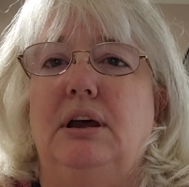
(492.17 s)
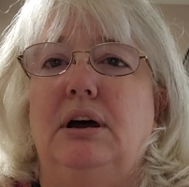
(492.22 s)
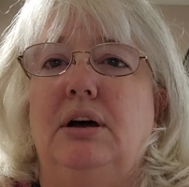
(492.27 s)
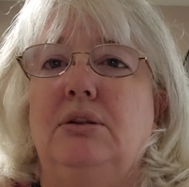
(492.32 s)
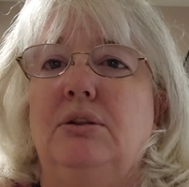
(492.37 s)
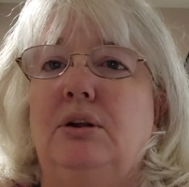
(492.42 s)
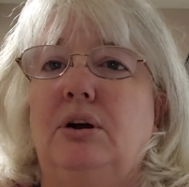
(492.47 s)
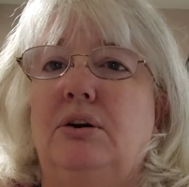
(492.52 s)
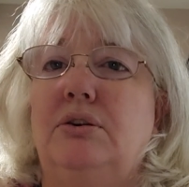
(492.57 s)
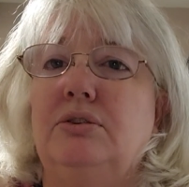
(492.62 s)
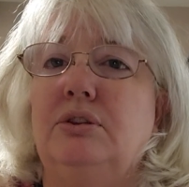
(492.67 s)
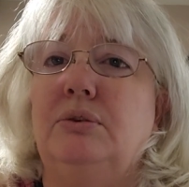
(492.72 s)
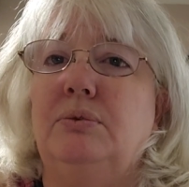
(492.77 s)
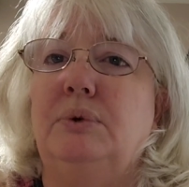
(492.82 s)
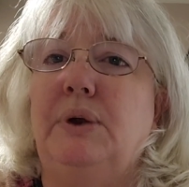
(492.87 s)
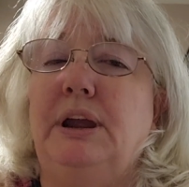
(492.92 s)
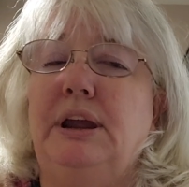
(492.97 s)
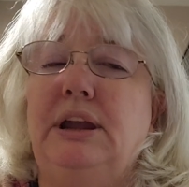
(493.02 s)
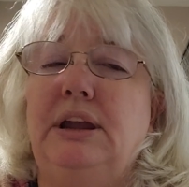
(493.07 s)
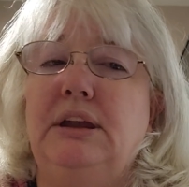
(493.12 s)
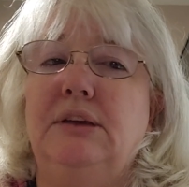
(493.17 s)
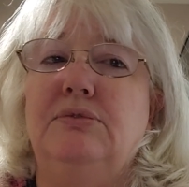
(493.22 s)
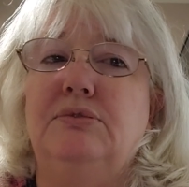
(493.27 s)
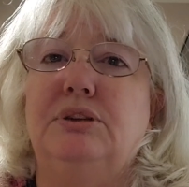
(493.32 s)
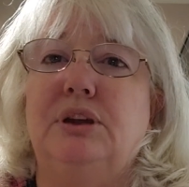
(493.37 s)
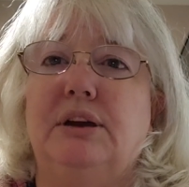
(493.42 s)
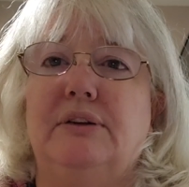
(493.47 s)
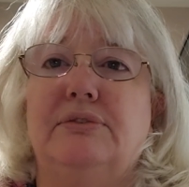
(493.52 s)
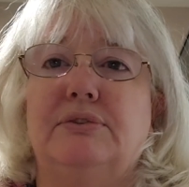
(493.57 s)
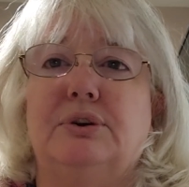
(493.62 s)
Along the way, if
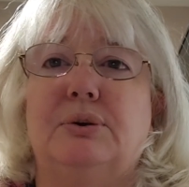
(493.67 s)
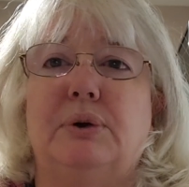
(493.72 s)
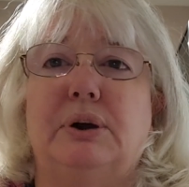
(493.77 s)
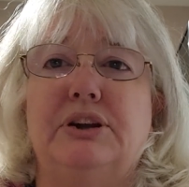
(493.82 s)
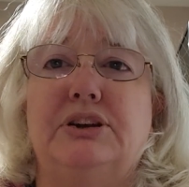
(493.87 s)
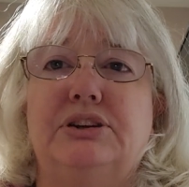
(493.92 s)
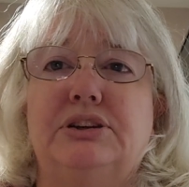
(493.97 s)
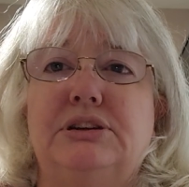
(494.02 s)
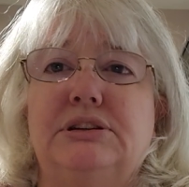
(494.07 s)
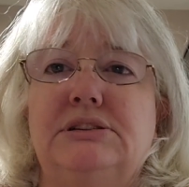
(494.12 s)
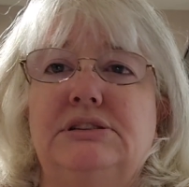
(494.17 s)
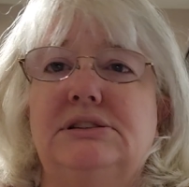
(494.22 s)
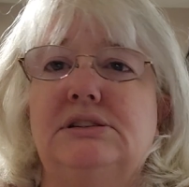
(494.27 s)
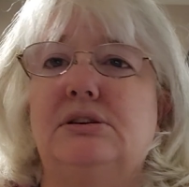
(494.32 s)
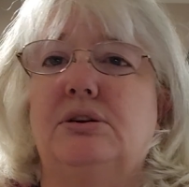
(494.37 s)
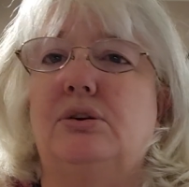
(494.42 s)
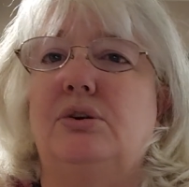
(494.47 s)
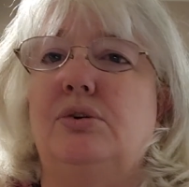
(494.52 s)
you have questions,